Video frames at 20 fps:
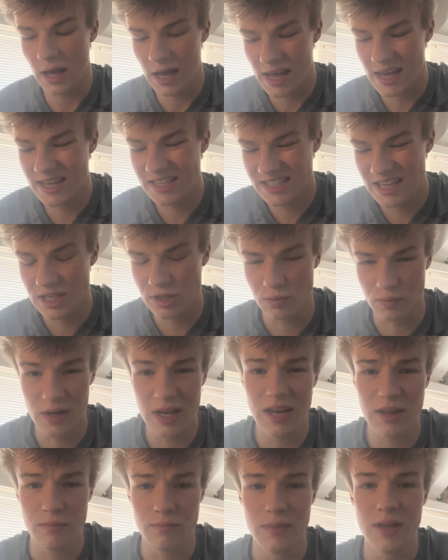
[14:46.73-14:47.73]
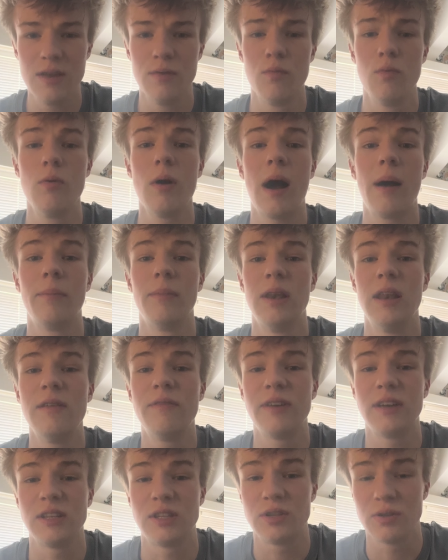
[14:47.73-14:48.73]
Is this really me who I'm
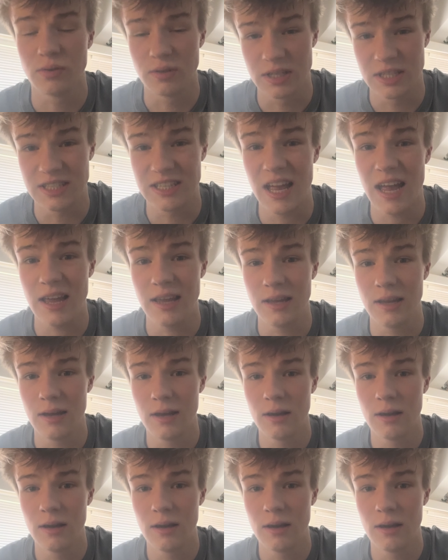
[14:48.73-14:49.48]
living till this day?